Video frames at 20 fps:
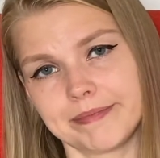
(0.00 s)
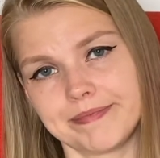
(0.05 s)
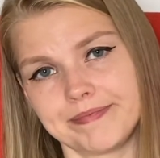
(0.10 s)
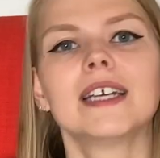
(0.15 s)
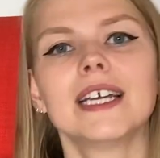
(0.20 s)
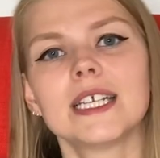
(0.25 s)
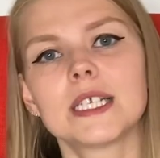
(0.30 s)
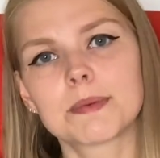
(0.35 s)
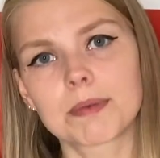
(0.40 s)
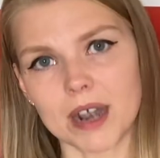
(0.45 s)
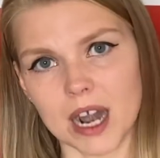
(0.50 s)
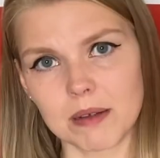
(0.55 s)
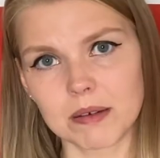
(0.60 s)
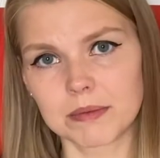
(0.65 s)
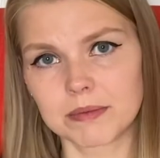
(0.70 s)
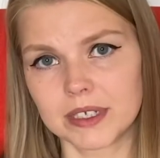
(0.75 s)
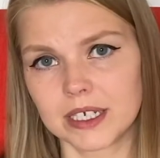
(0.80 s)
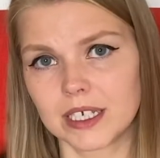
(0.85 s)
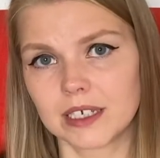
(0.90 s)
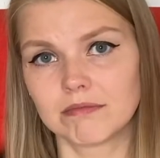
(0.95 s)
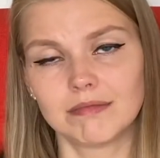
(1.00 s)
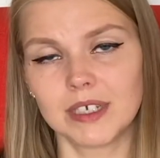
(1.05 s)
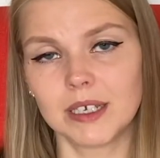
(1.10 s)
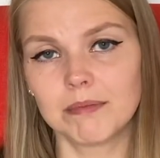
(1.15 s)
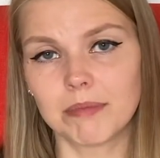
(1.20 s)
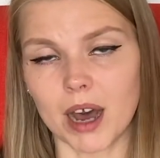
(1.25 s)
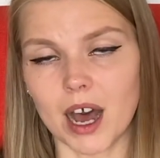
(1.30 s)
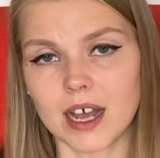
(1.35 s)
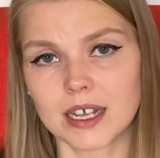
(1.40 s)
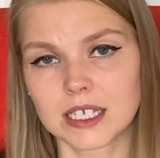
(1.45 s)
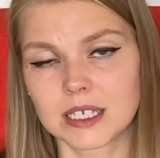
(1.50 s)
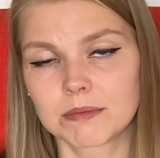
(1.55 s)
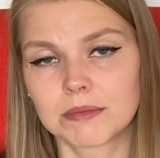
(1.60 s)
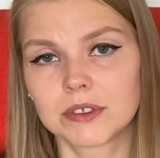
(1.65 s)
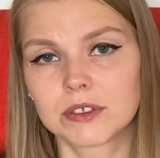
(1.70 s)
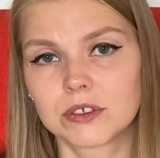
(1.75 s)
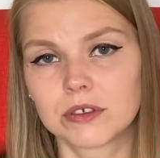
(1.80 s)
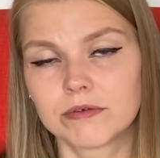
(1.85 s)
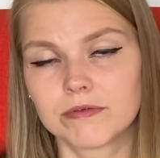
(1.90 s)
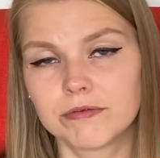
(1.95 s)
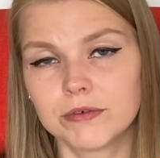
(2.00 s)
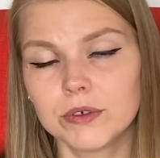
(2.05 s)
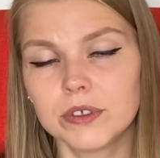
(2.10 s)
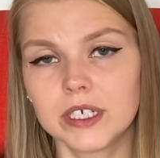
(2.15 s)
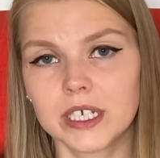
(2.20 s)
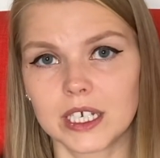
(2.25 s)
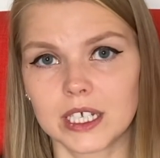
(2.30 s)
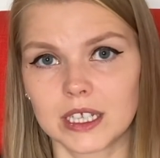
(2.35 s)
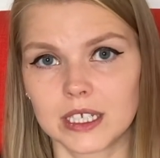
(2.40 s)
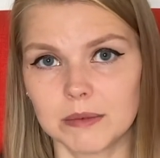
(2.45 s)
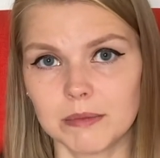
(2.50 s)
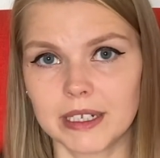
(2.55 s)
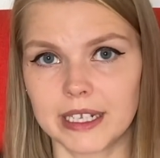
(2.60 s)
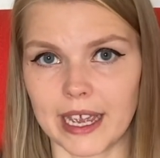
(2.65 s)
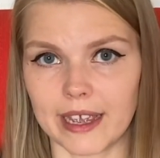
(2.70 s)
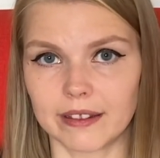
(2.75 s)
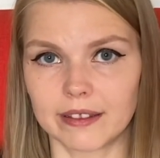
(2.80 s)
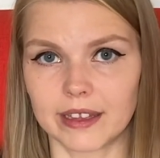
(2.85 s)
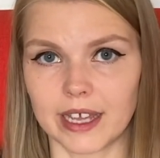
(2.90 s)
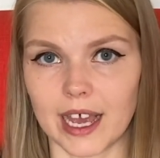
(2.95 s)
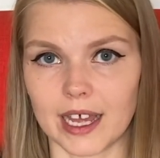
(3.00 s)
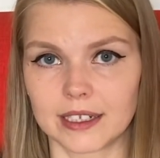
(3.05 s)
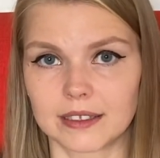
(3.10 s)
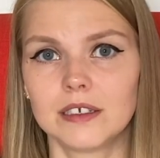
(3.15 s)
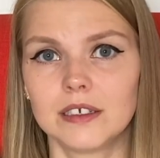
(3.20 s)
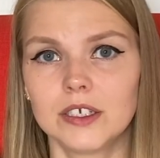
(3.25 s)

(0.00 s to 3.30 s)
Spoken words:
It's probably impossible to fully eliminate that.